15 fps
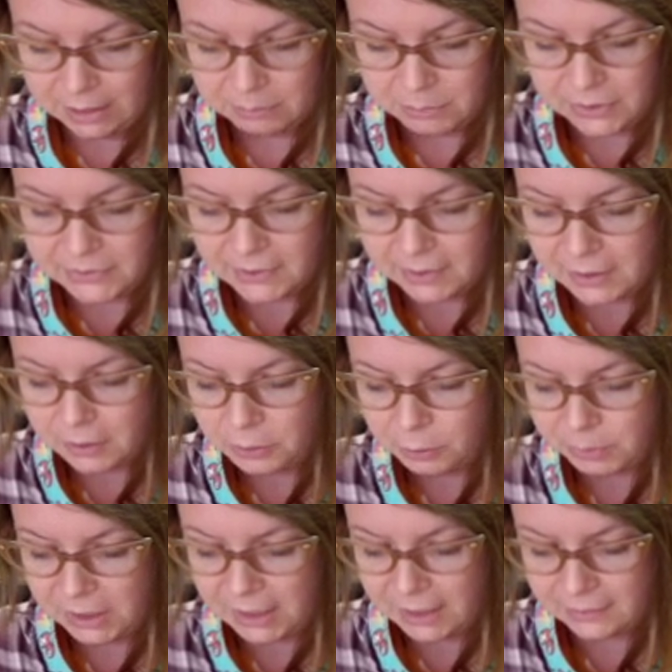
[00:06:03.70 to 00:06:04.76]
Masahiro
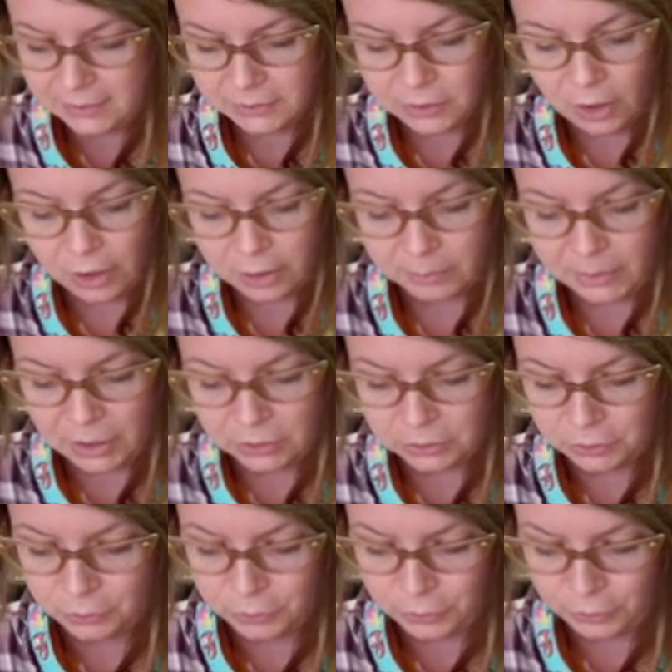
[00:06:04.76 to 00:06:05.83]
began to talk about
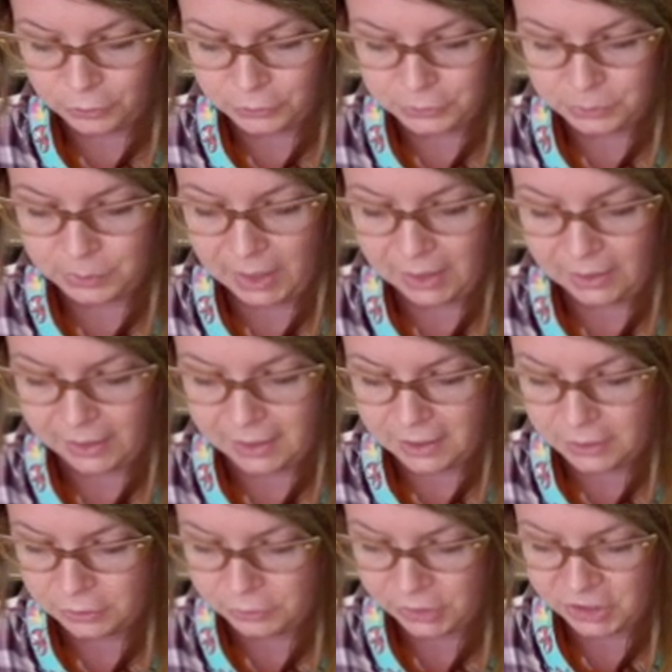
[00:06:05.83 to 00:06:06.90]
little girls who ate like
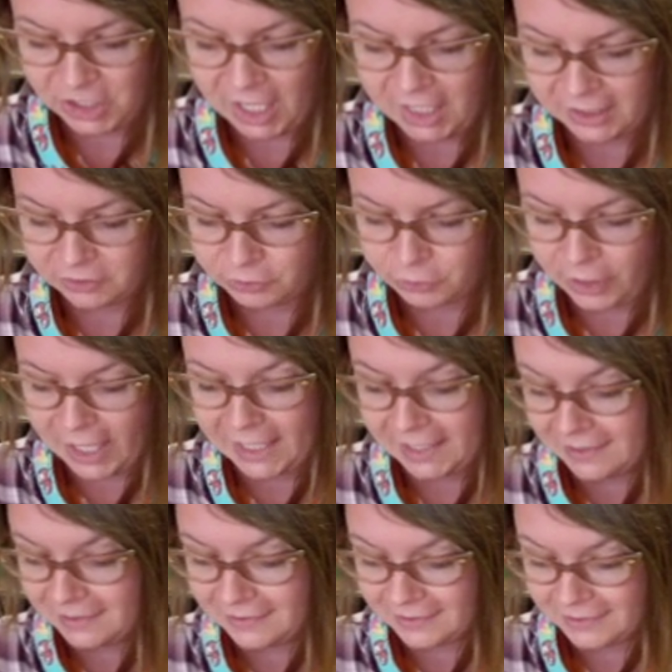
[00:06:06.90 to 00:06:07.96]
hungry
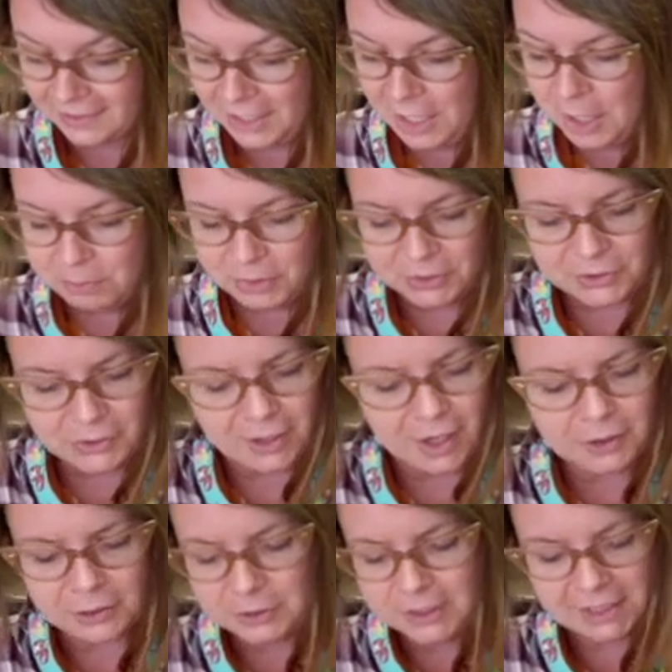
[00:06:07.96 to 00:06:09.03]
dragons, but
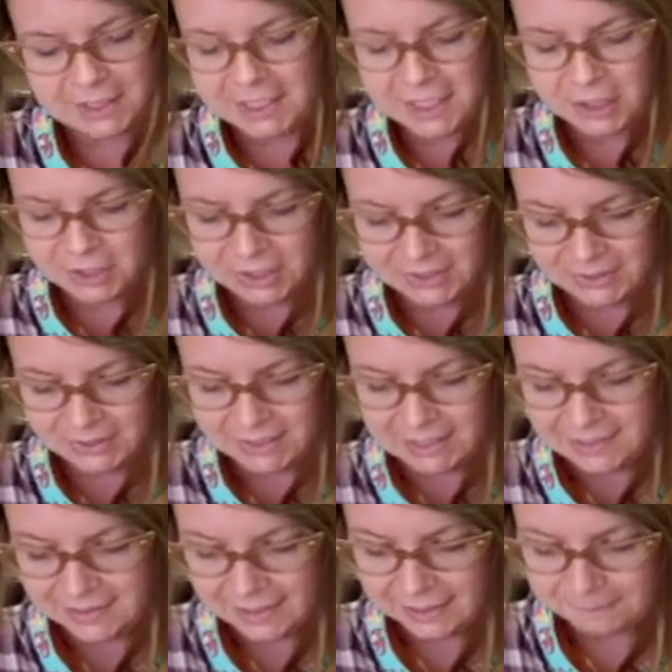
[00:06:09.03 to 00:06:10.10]
Sadako didn't hear his
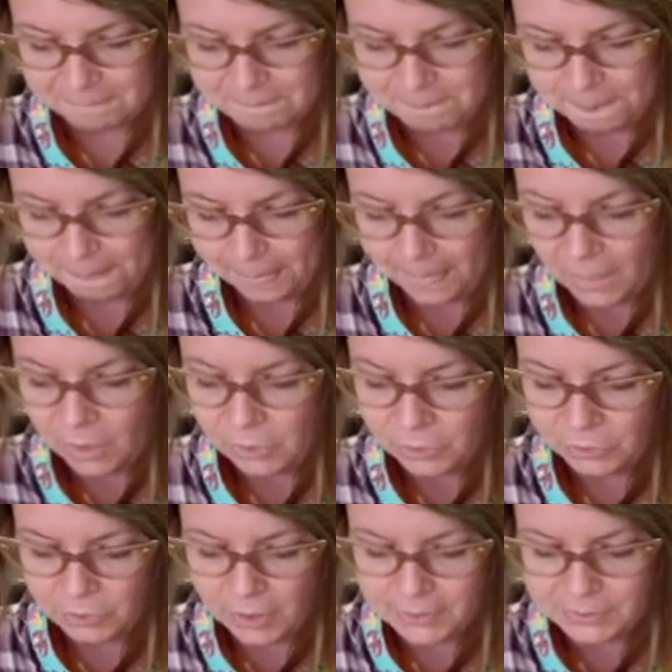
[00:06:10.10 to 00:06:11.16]
teasing. Her
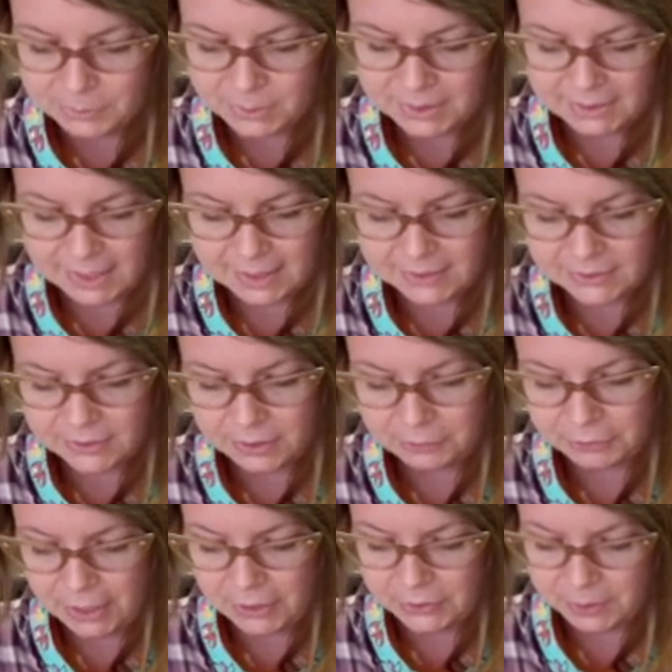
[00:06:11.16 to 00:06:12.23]
thoughts were dancing
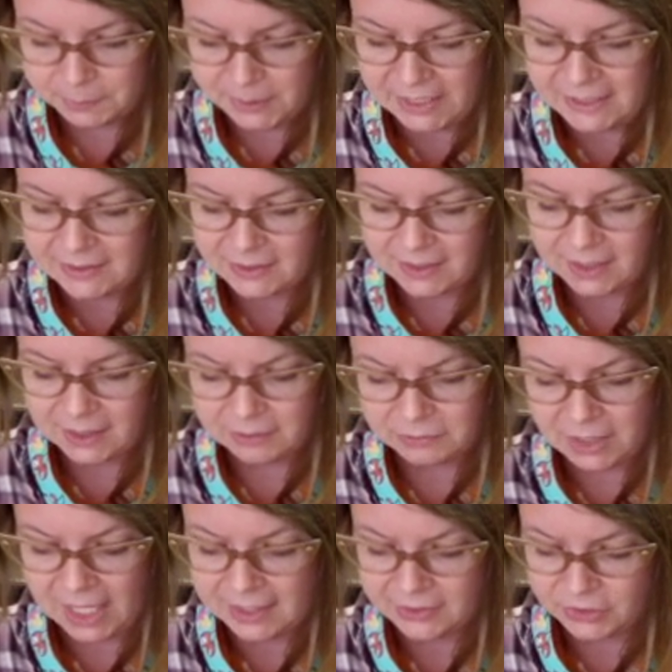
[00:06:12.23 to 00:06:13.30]
around the peace day of
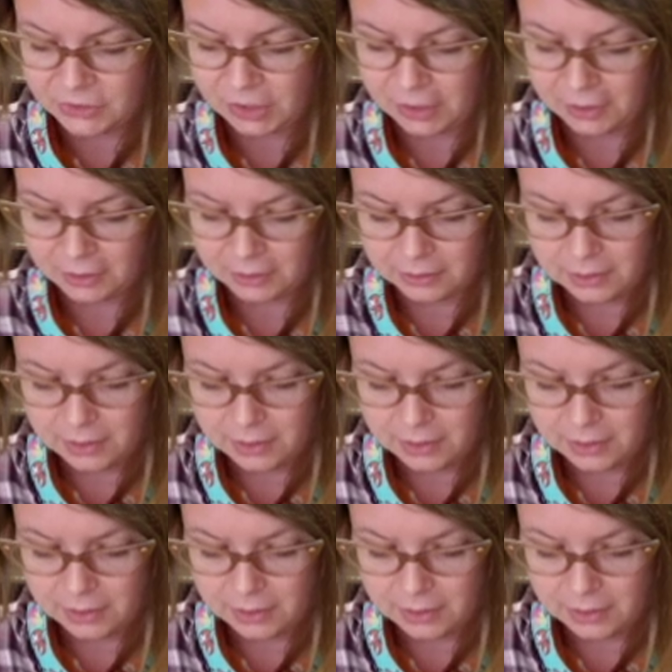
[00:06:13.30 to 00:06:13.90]
last year.